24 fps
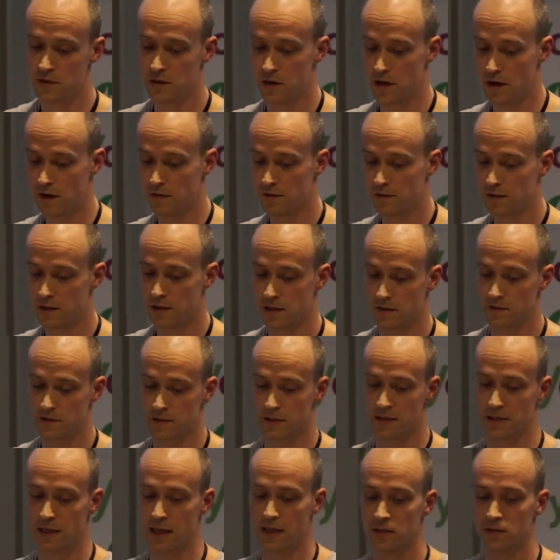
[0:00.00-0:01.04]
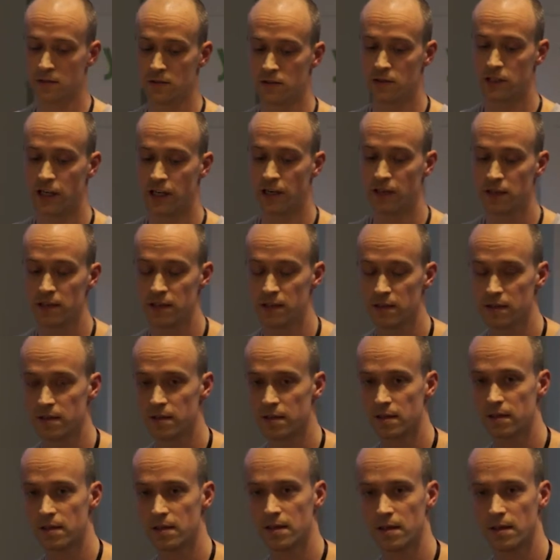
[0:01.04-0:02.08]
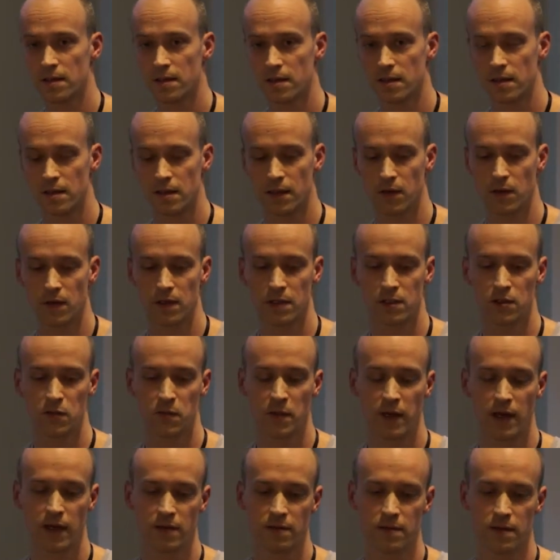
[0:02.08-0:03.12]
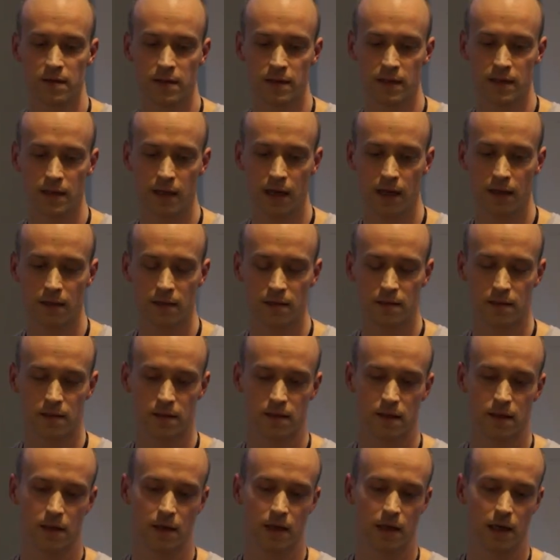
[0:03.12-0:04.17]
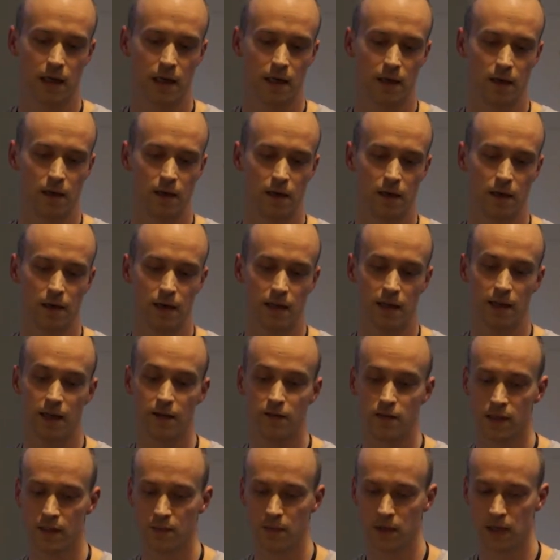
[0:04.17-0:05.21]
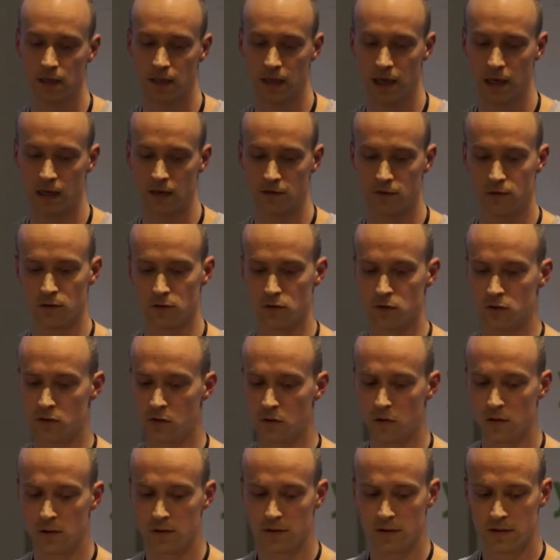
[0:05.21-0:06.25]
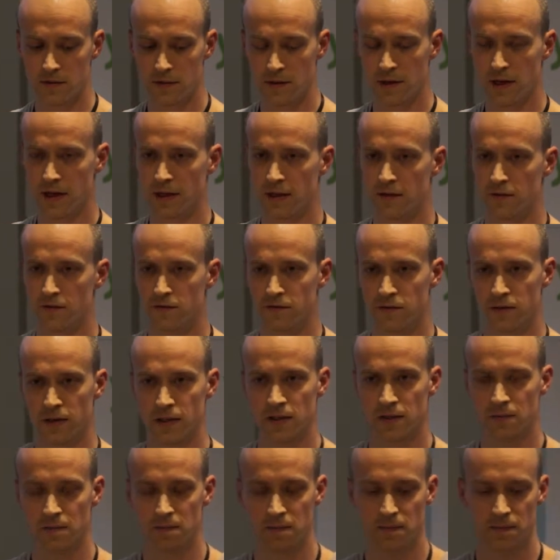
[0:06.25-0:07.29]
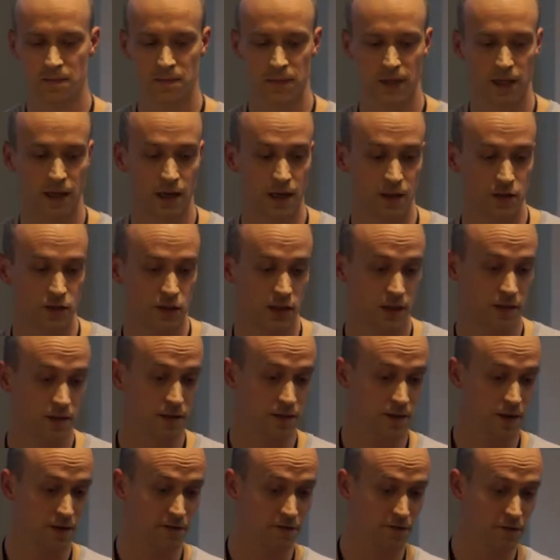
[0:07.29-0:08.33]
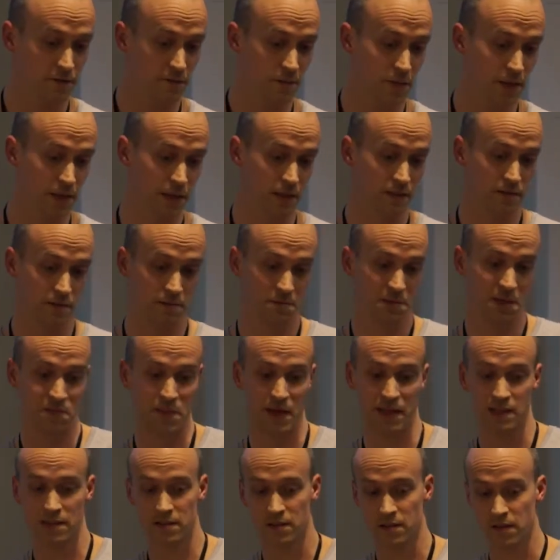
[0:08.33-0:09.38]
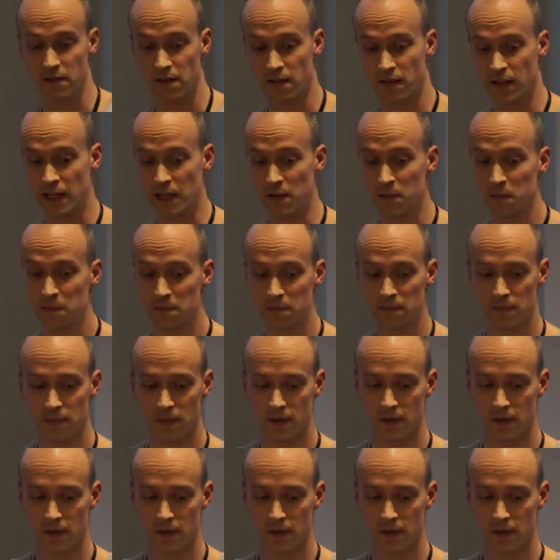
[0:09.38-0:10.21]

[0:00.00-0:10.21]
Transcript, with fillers: draft, and even schedule changes that they want to make to their site. It gives them a kind of controlled, creative freedom. They can change stuff, but it depends on the theme